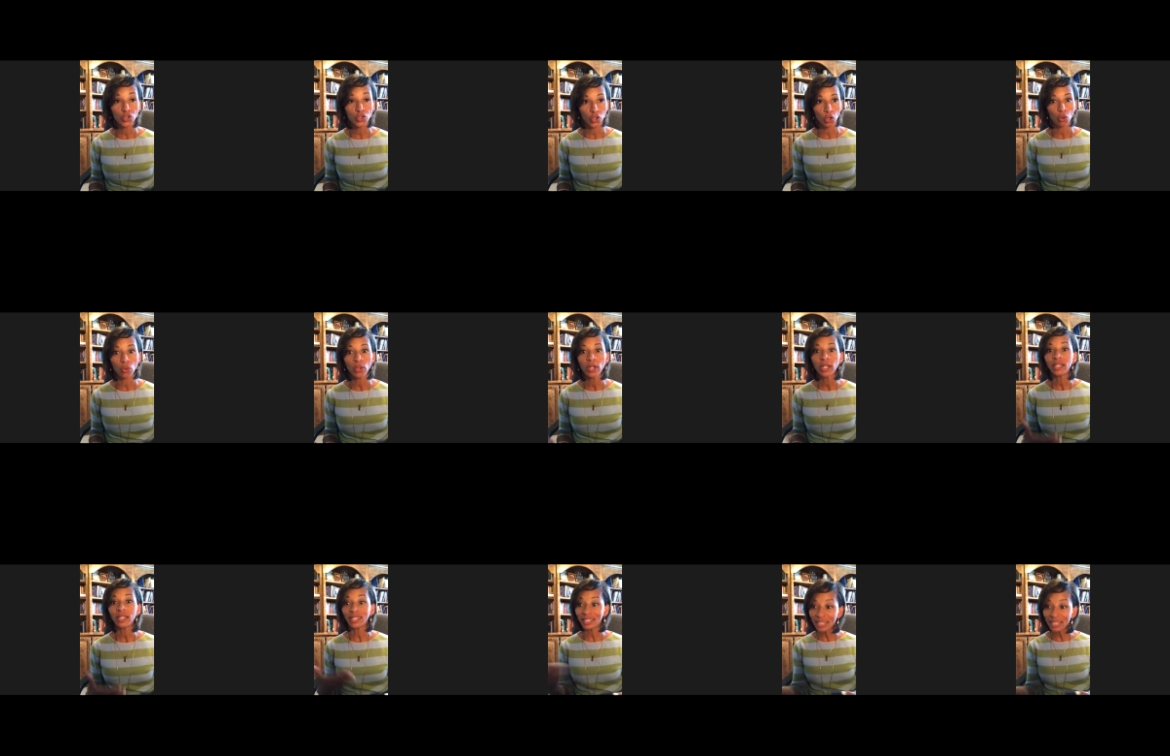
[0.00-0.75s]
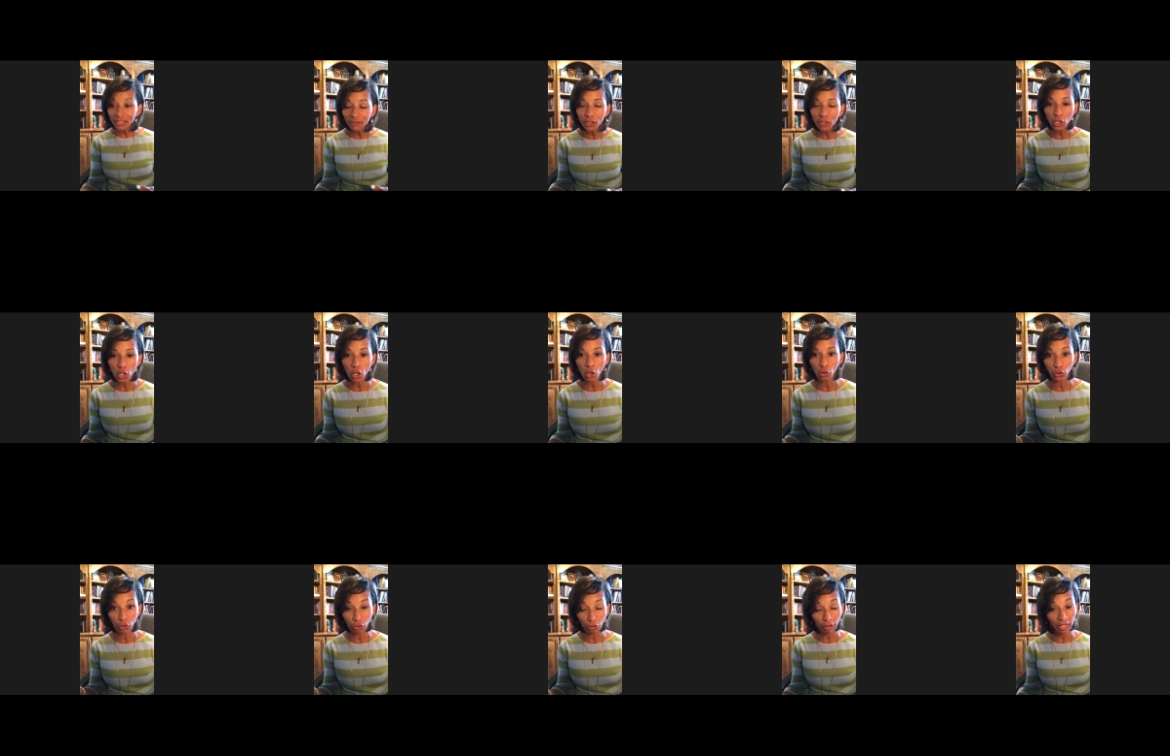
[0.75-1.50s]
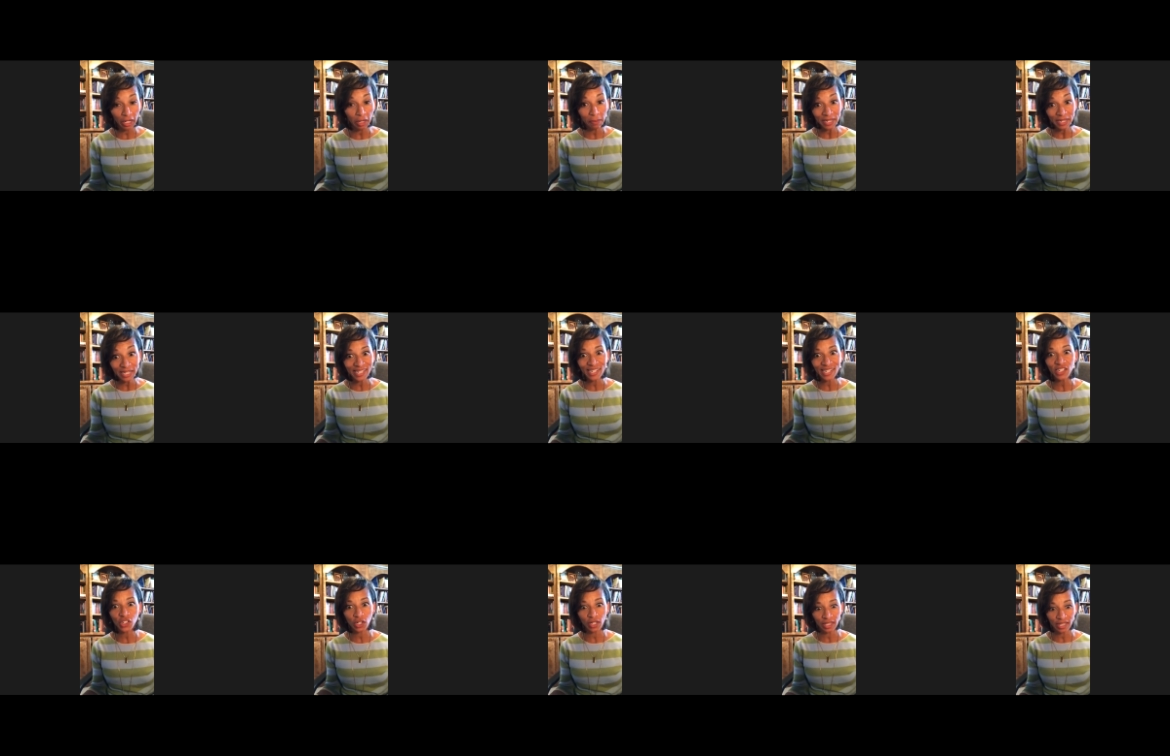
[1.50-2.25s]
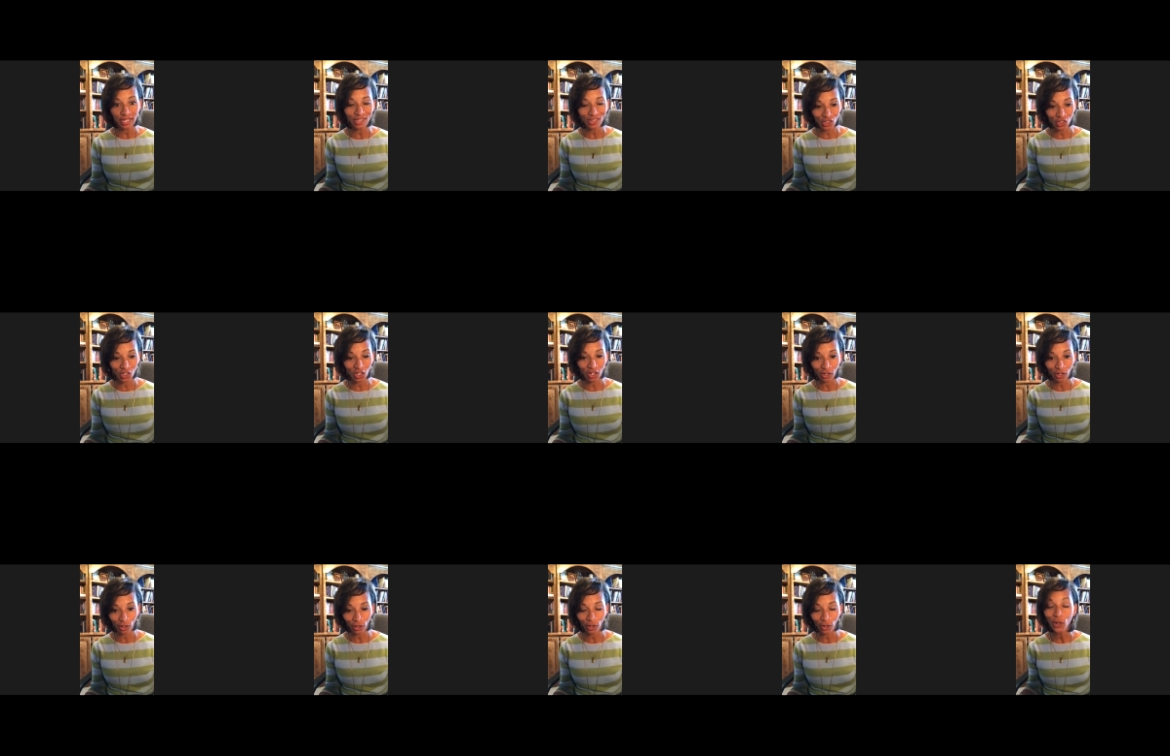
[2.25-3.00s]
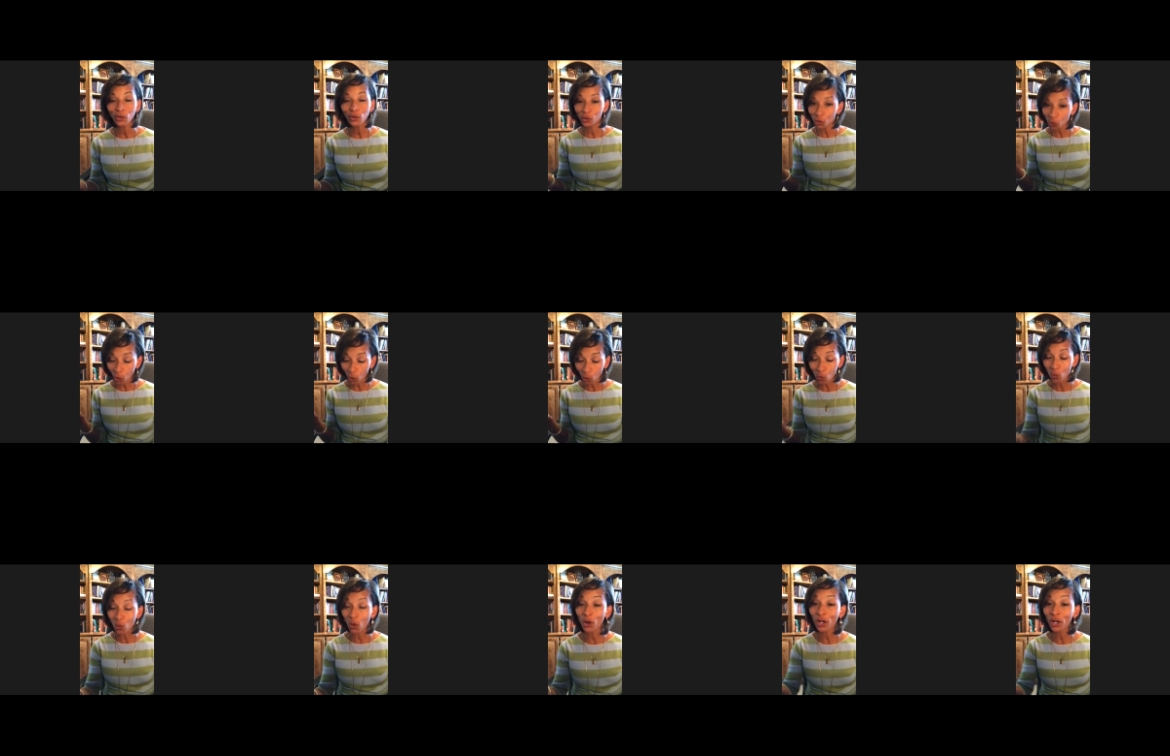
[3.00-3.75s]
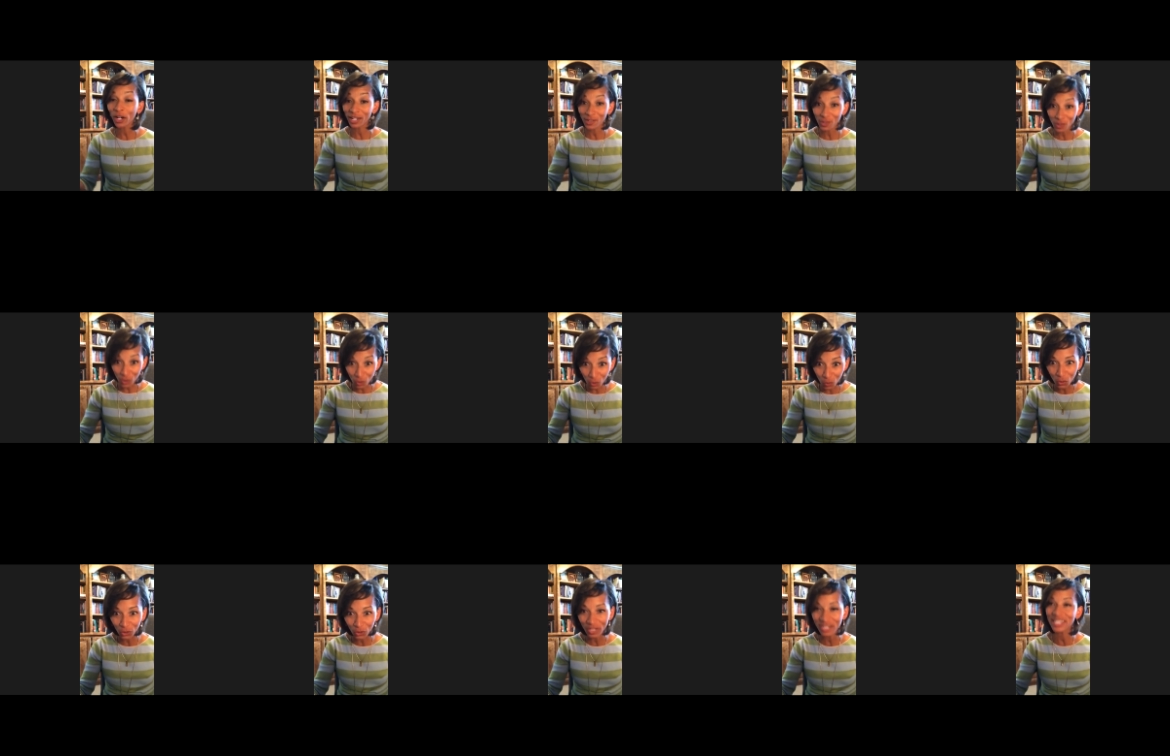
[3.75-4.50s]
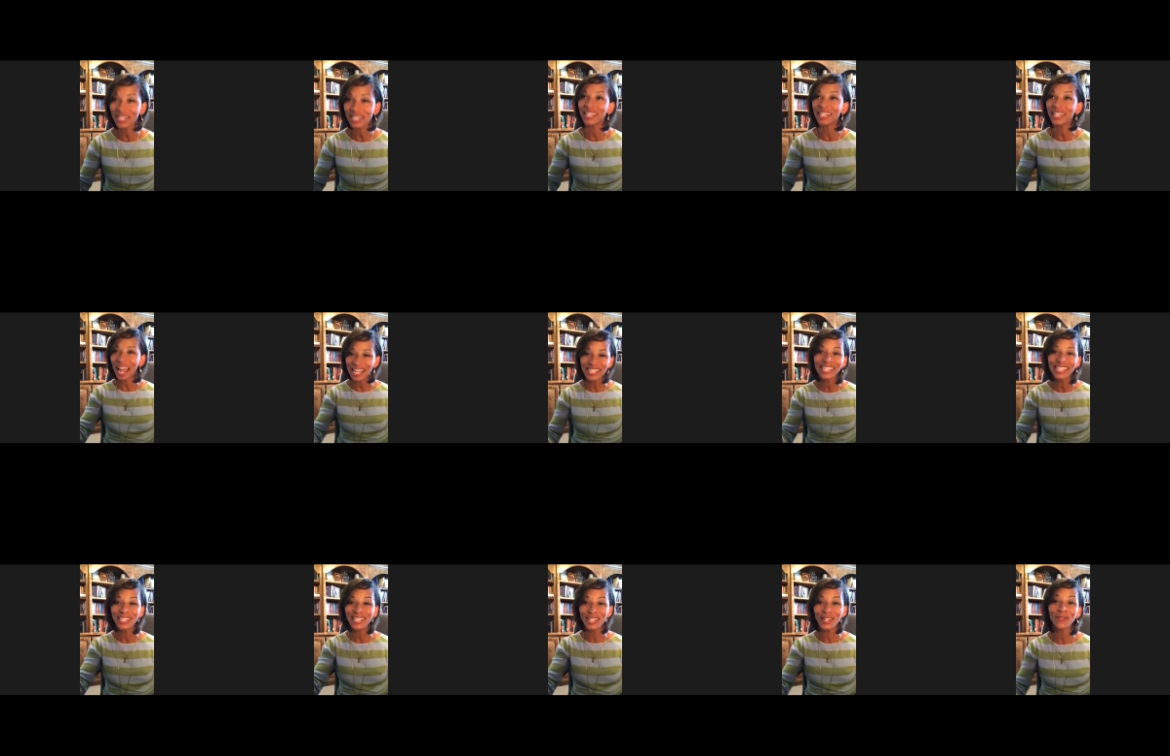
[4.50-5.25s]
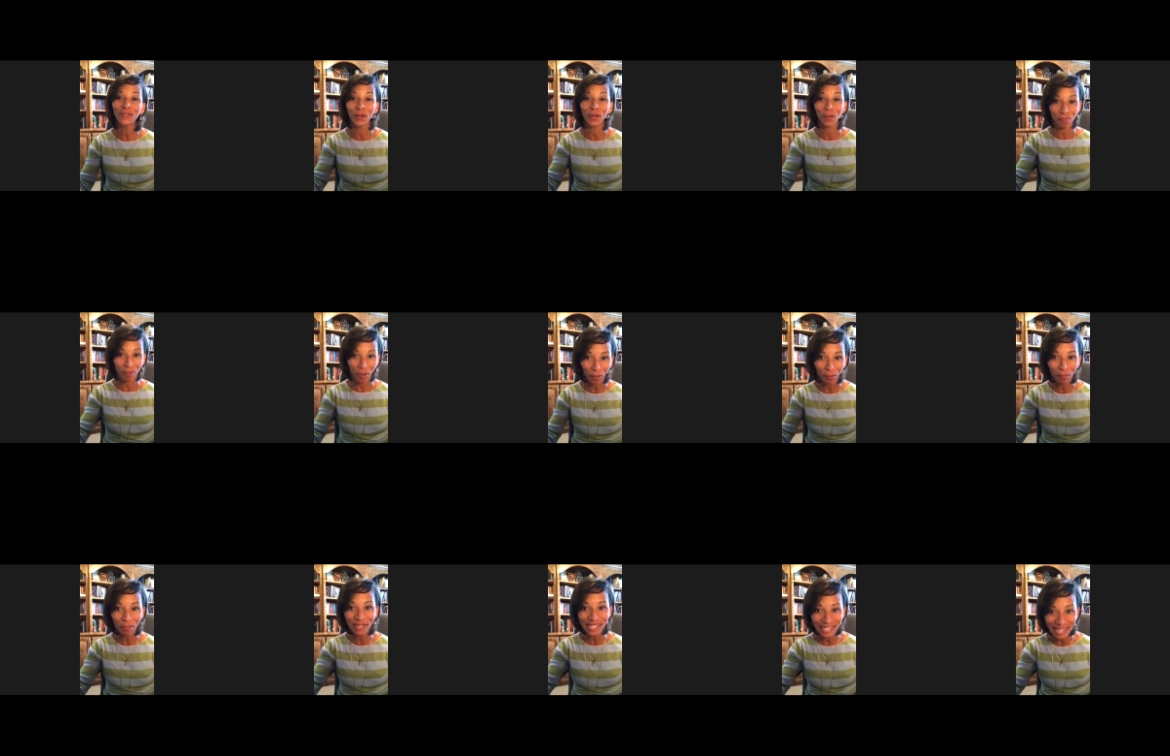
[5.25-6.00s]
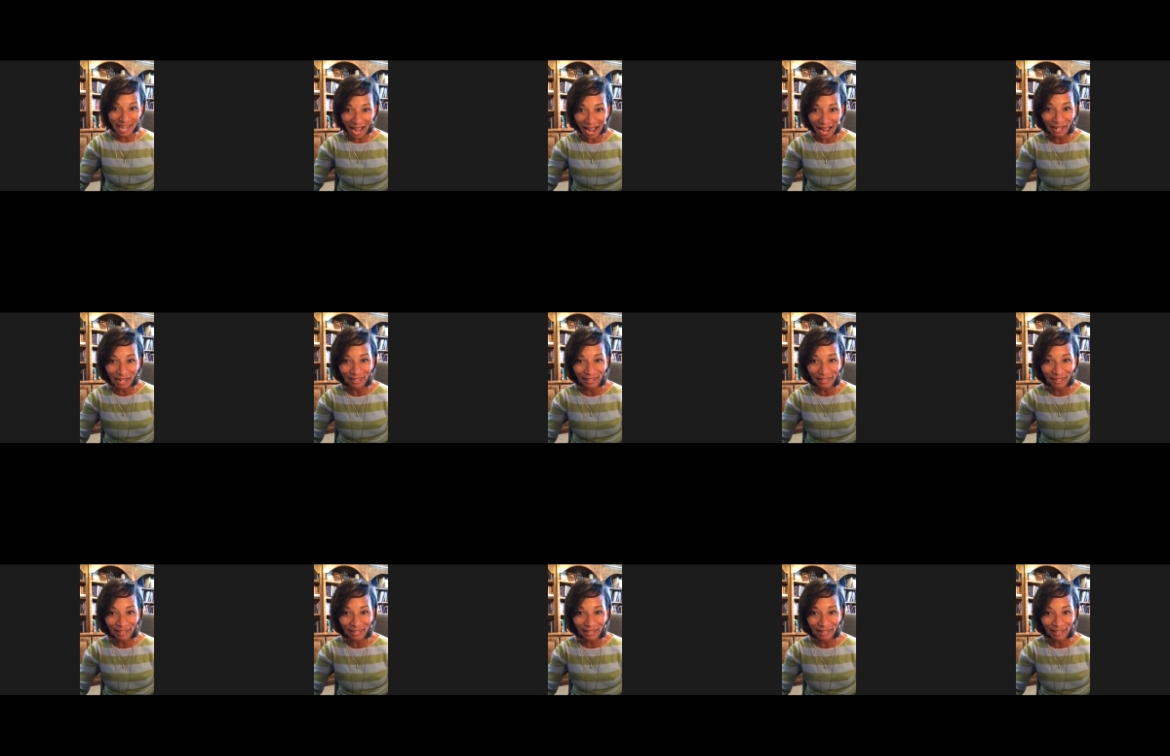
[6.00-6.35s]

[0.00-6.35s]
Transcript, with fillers: So even though you're going to be teaching this year, you are working towards it has a different purpose now,